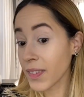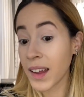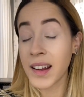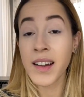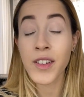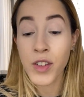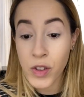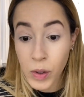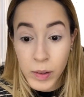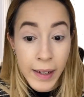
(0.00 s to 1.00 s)
It looks
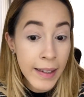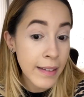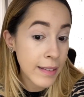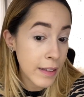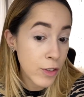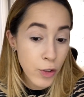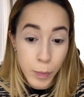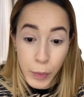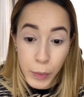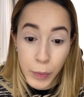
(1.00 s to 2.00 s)
so nice and
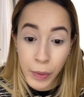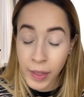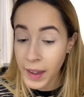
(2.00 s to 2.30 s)
smooth.